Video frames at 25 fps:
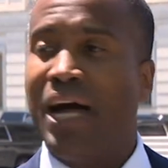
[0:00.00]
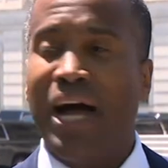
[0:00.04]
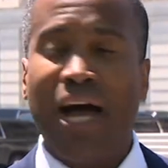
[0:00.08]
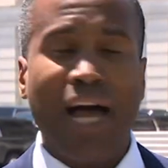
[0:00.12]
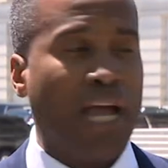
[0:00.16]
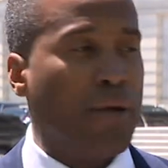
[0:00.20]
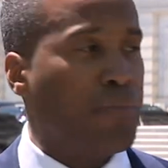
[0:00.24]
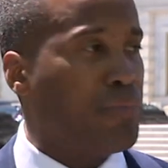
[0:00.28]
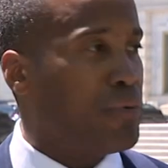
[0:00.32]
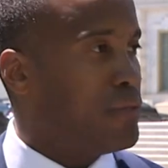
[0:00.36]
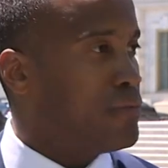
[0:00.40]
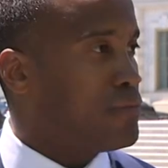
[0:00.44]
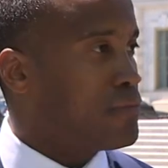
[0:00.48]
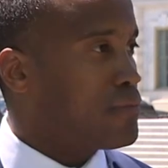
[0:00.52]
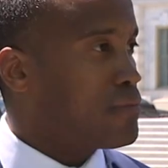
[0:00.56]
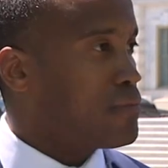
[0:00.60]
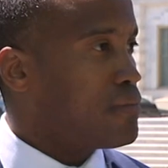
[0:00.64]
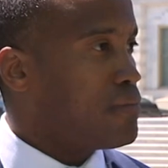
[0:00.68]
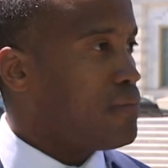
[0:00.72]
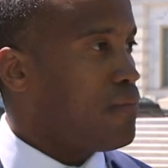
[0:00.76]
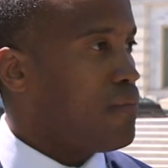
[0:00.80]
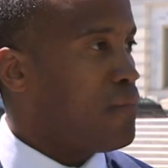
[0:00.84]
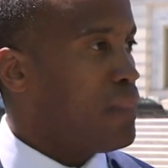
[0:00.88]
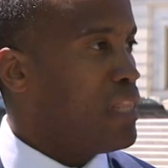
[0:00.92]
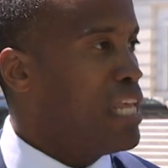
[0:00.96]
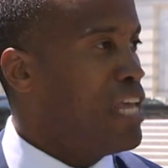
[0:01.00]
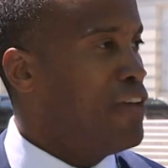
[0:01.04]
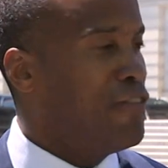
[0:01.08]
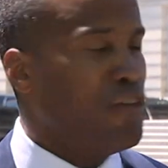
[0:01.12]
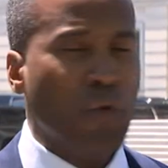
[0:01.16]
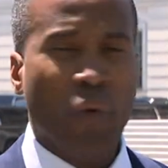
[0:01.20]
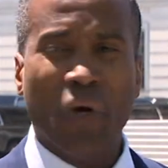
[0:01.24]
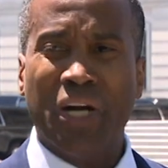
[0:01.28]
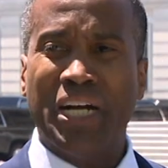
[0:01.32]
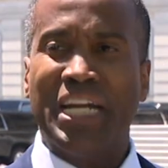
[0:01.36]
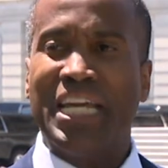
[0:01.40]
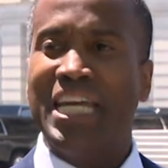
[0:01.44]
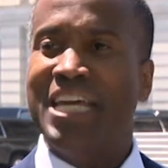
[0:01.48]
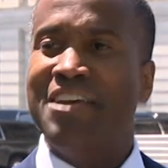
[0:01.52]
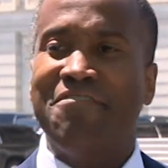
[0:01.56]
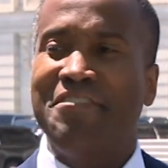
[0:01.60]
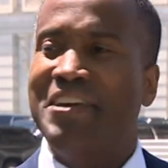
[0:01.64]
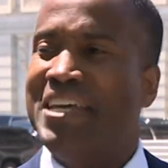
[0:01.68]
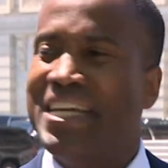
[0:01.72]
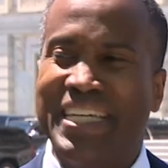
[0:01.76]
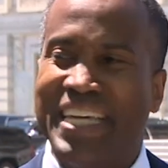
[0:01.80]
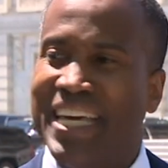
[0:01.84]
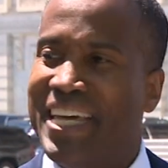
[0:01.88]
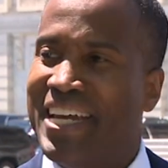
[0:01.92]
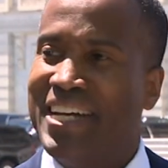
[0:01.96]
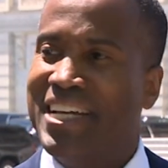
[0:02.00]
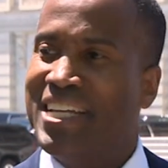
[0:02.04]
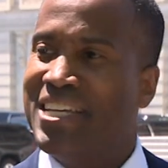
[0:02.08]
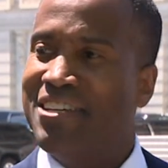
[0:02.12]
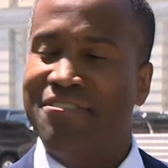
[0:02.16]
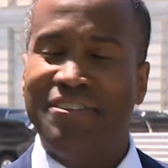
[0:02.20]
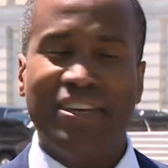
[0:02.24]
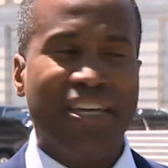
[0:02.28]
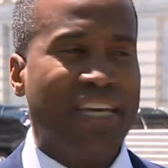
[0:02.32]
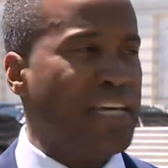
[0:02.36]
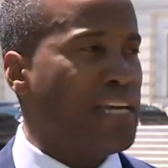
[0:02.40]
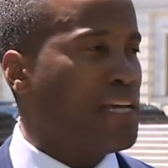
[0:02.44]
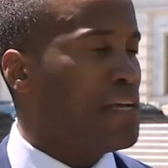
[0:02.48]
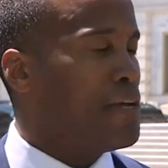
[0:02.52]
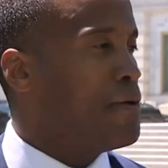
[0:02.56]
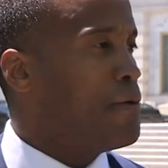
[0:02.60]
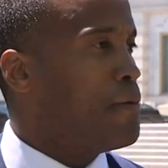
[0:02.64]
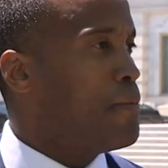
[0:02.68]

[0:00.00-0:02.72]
hybrid. If you want an EV, get an EV.